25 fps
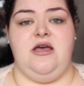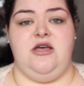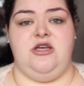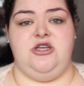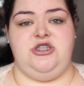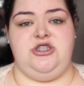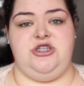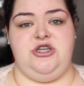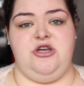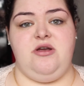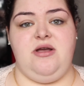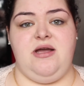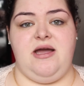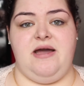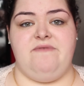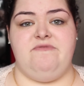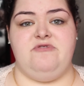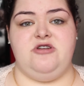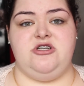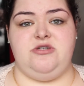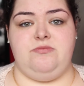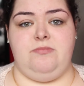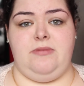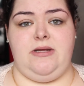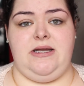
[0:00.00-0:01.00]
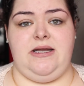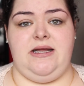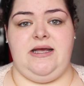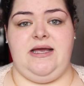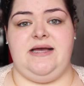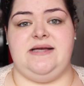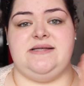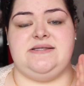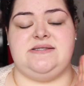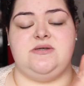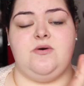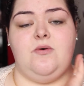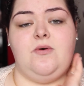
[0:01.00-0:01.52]
Sheer coverage meaning
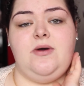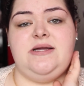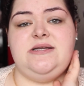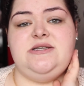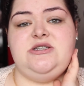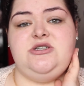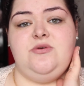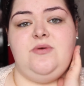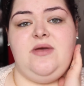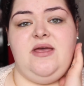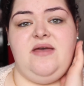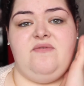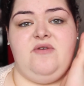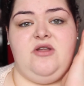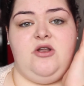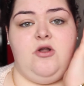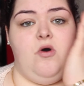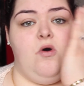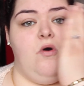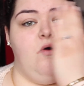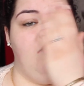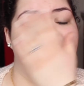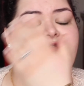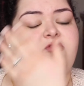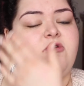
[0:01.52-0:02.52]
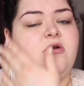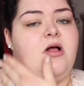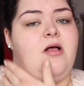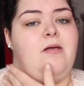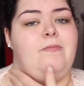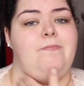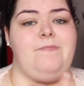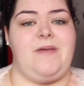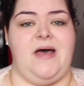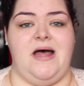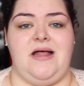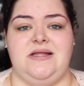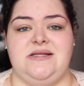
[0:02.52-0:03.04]
it's going to give an overall
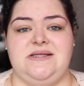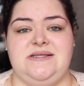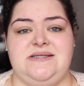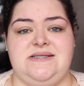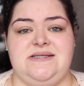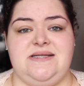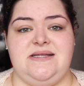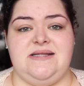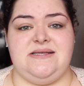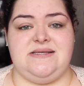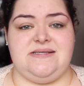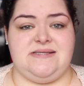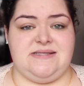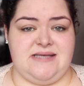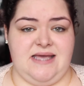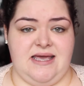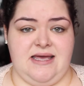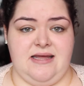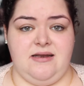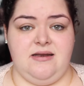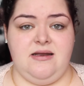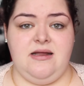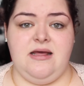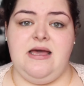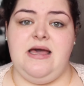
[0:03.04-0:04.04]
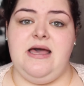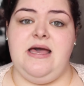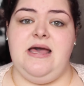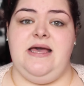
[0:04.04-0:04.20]
balance to the skin.